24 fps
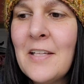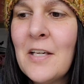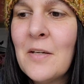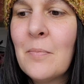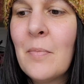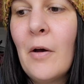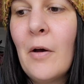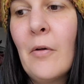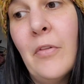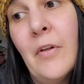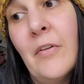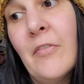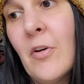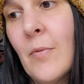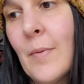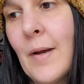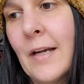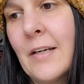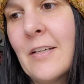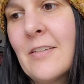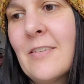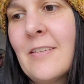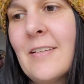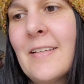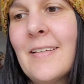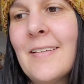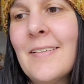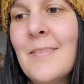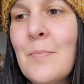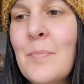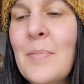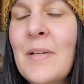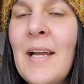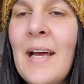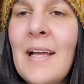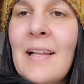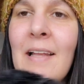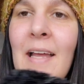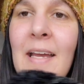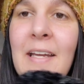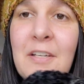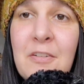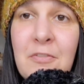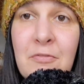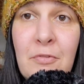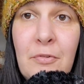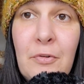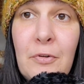love both of them actually, but I
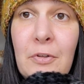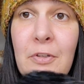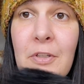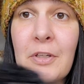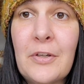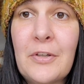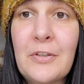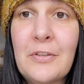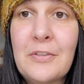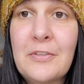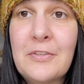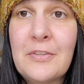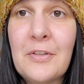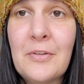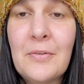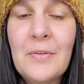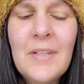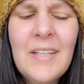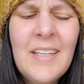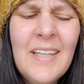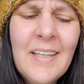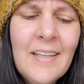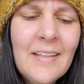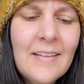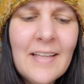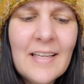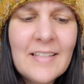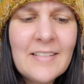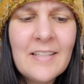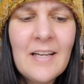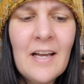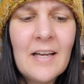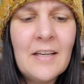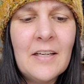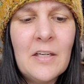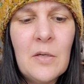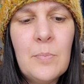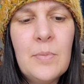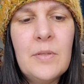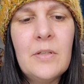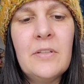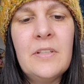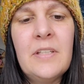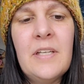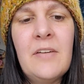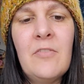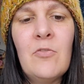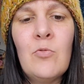like fur yarn, so that's not going to
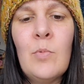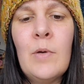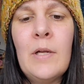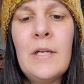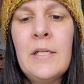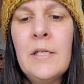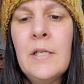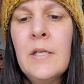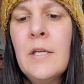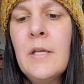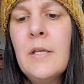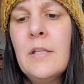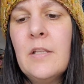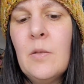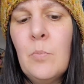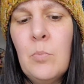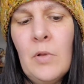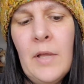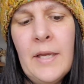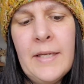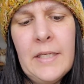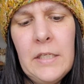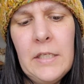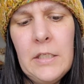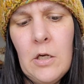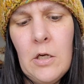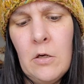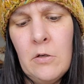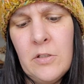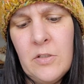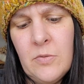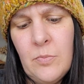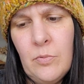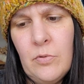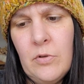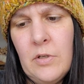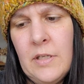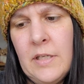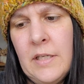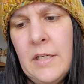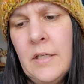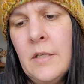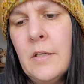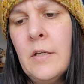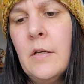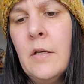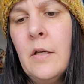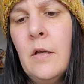appeal to everybody. The blanket yarn's
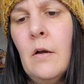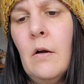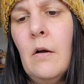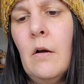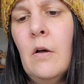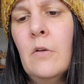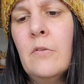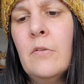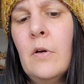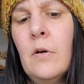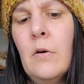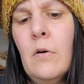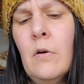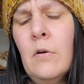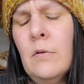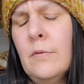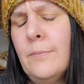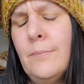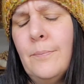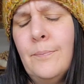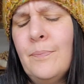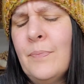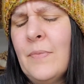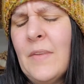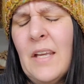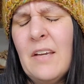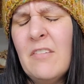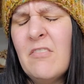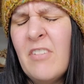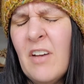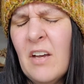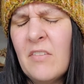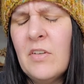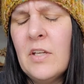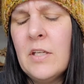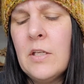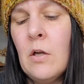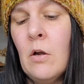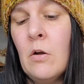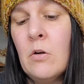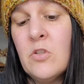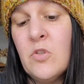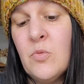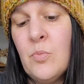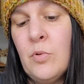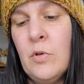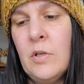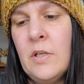pretty, although or velvet
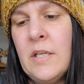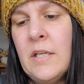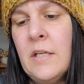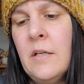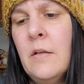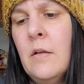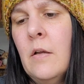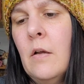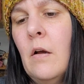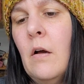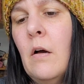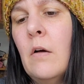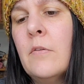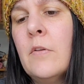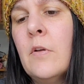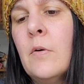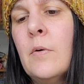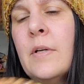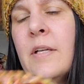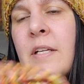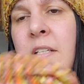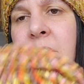yarn's pretty, although it